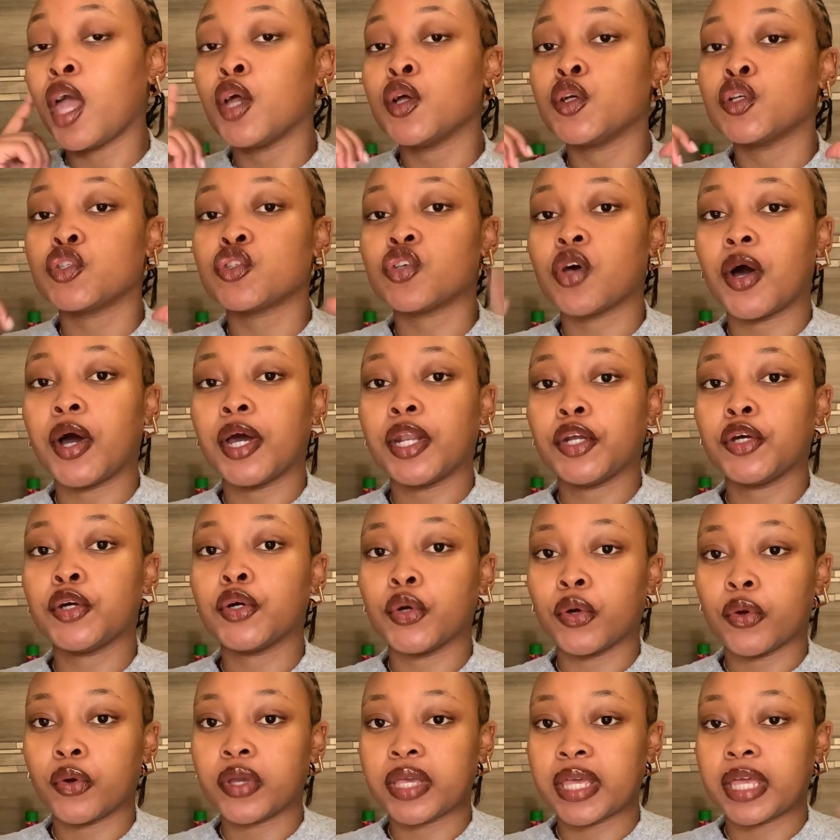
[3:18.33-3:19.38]
So I want to
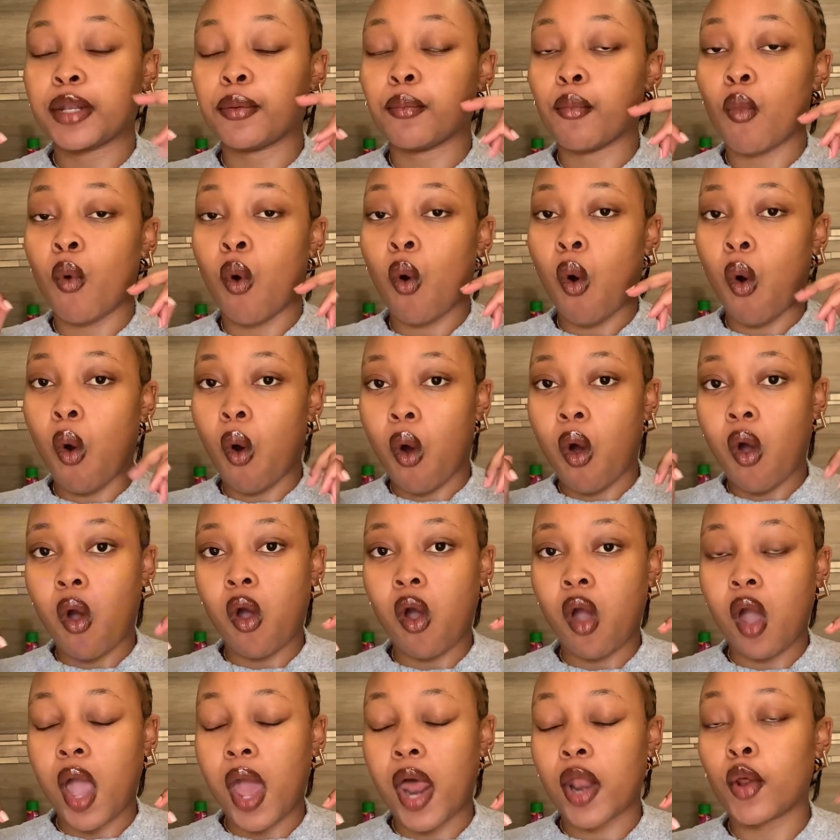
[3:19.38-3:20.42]
go get more.
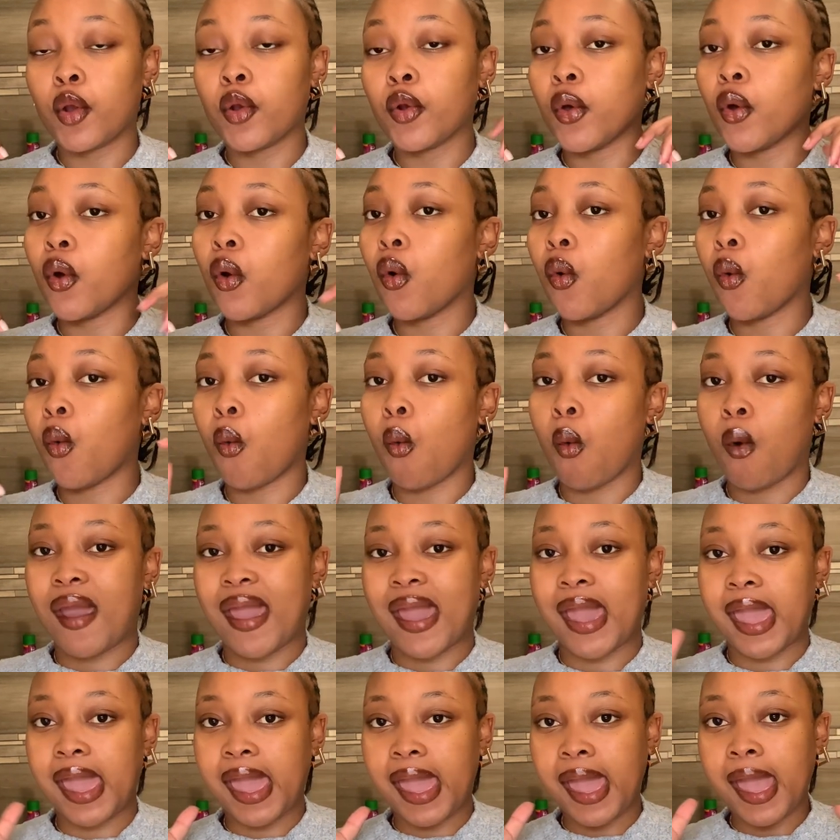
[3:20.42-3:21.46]
I don't know
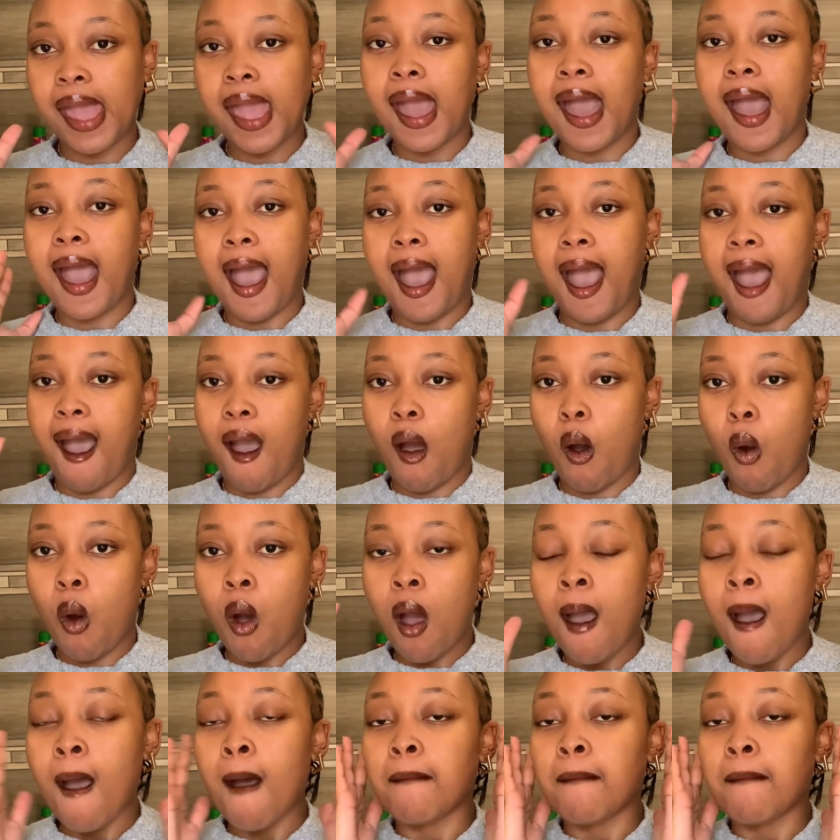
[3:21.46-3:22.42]
where, how,